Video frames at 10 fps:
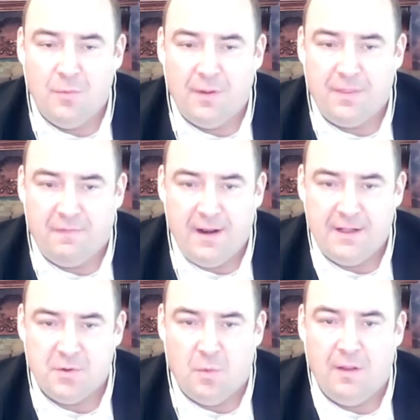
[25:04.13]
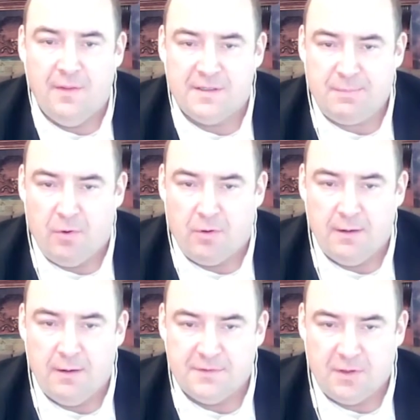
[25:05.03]
what their financial wellness
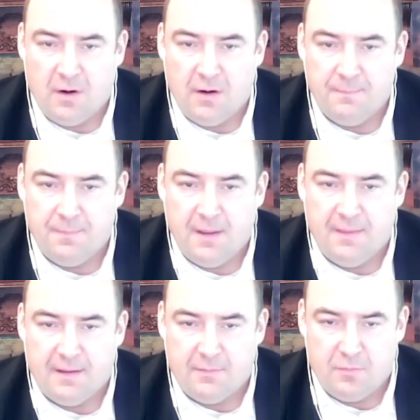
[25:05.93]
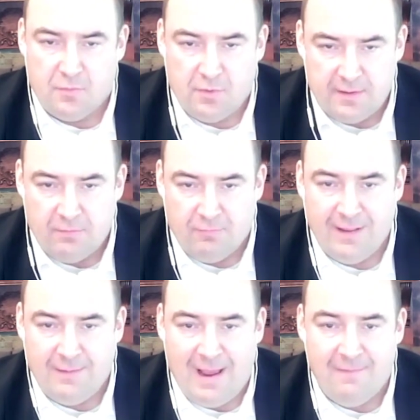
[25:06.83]
programs are. I think to
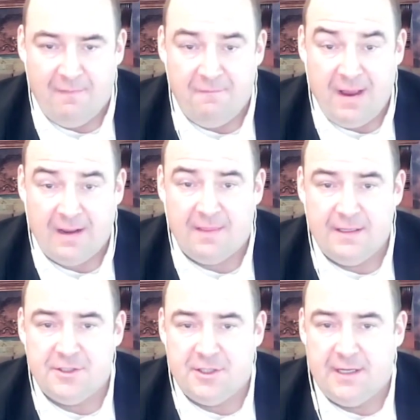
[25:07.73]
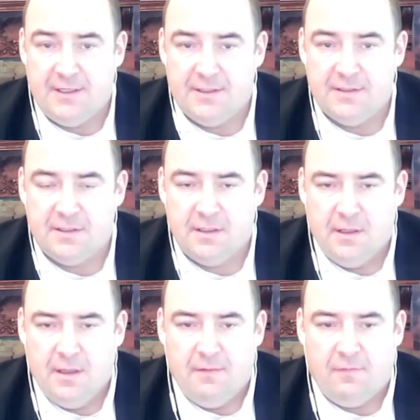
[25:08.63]
really affect these changes
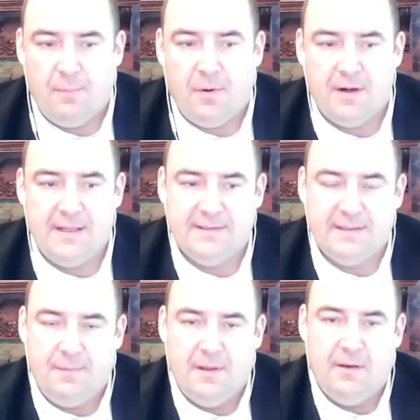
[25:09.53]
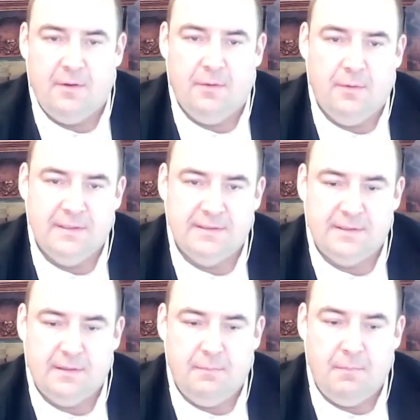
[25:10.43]
for a participant who
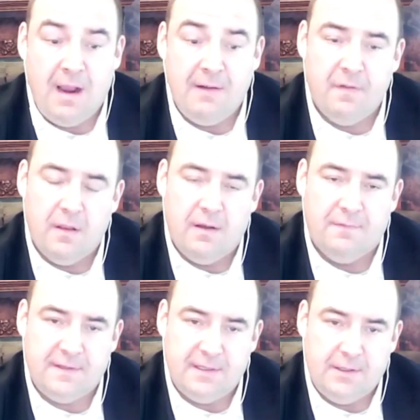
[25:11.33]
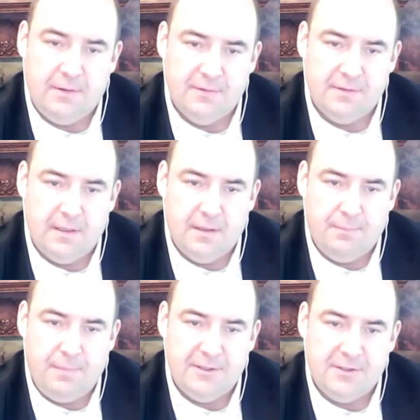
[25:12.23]
is mindful enough to use the
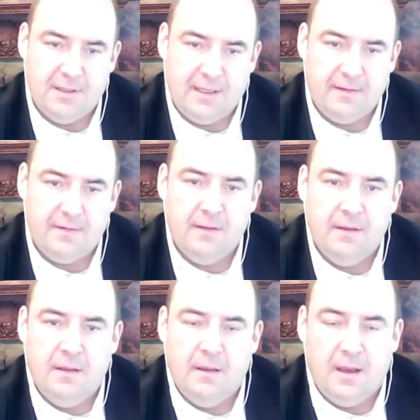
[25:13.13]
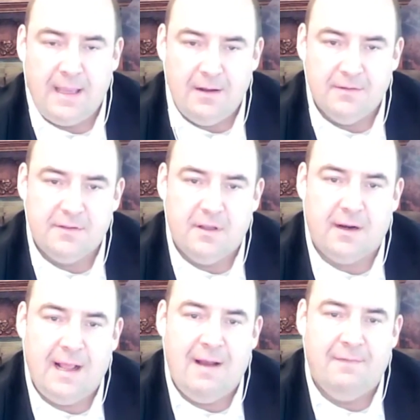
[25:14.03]
pension linked accounts, they're
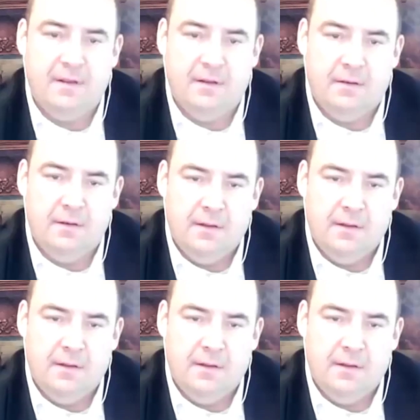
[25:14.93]
going to have to